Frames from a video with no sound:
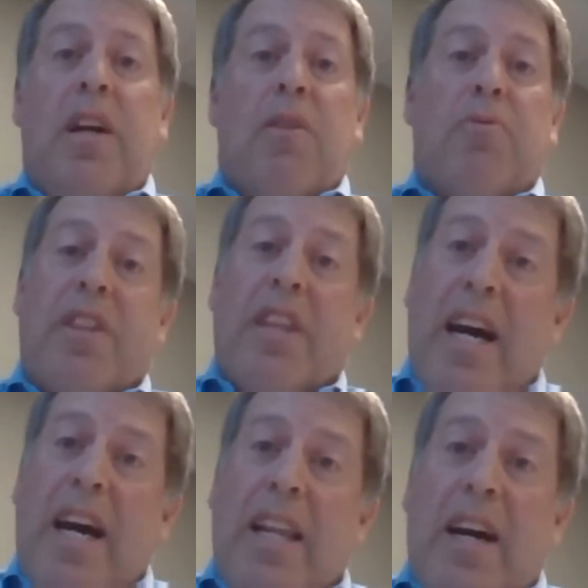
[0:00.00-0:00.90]
with
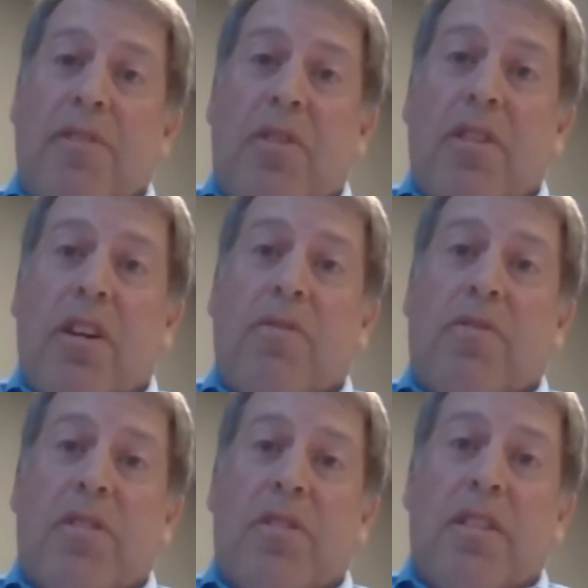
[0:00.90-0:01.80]
that, I'll turn it
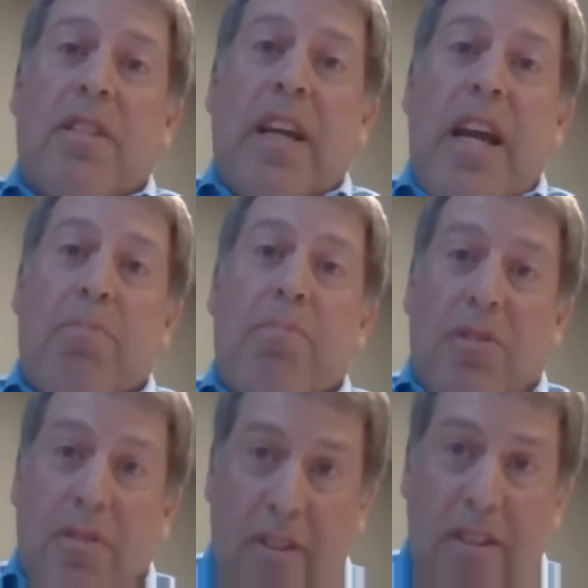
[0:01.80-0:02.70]
over to
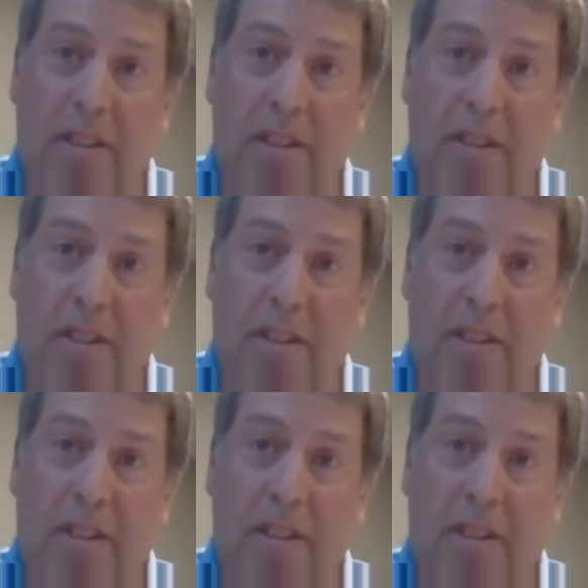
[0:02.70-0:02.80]
April